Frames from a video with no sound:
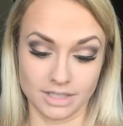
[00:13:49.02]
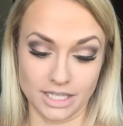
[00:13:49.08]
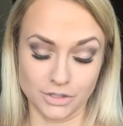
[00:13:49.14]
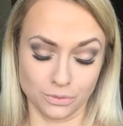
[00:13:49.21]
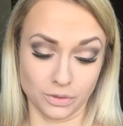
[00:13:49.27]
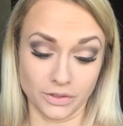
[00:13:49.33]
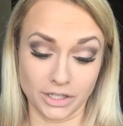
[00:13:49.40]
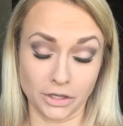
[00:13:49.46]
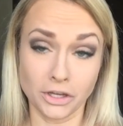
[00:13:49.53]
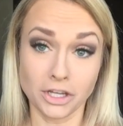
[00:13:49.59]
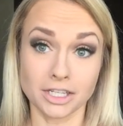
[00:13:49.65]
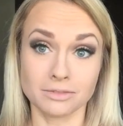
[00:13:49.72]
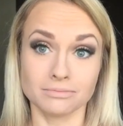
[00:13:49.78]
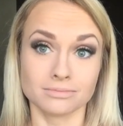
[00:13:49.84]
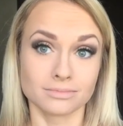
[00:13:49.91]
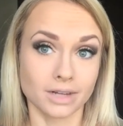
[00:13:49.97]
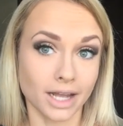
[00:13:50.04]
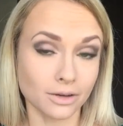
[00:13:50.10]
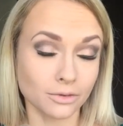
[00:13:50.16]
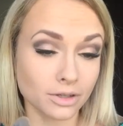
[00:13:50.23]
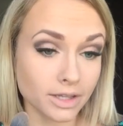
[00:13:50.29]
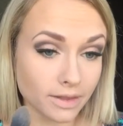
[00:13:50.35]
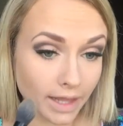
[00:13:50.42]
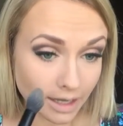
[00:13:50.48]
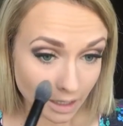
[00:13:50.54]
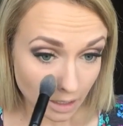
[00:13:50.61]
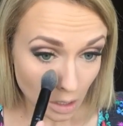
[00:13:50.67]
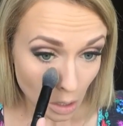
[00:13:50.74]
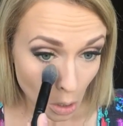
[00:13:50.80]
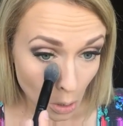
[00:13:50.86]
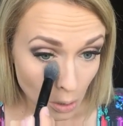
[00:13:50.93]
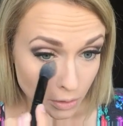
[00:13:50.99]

it's really good. I really like it.